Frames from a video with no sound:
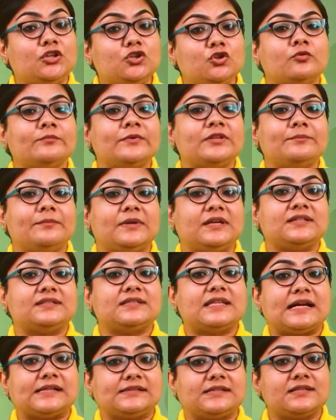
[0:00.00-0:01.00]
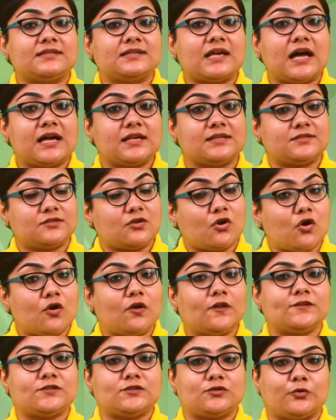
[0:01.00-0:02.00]
human beings that is us
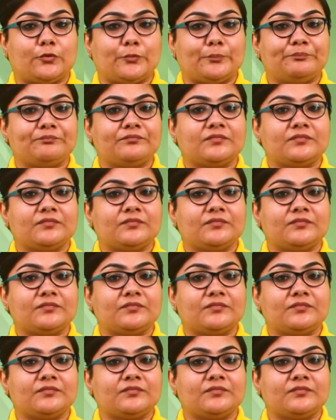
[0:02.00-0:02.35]
also.